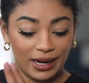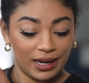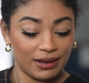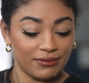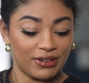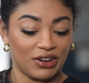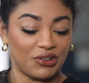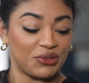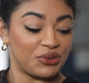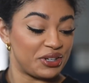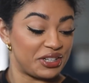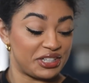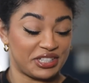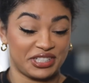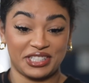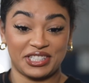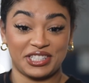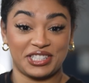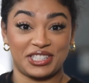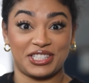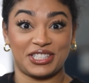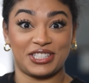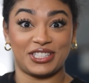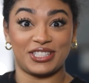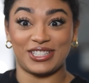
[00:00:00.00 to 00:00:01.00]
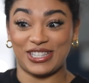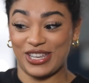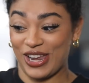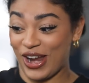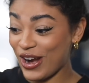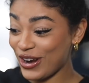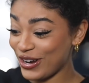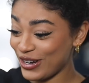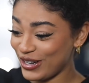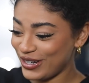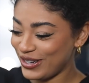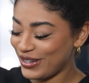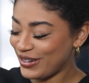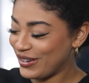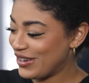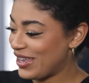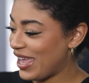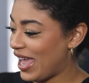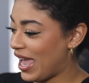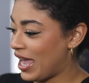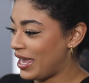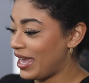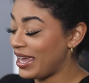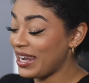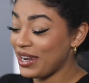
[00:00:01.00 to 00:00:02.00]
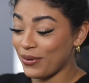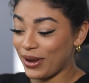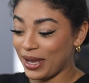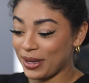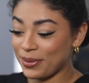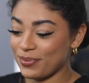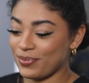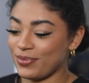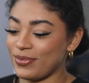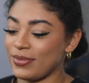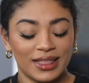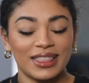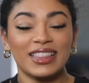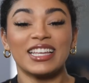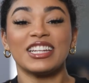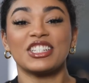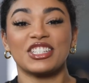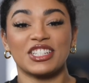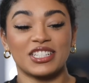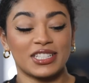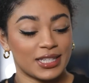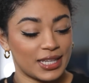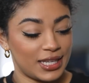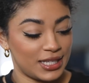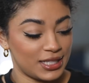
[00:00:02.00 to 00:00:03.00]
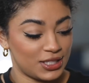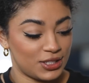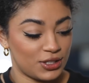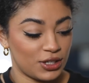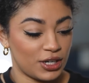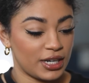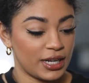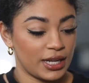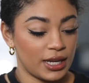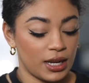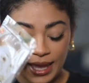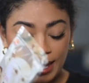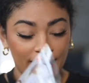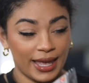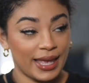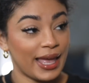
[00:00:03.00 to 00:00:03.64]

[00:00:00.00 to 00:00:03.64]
I don't even know where to start. Okay, anyway, let's just get started.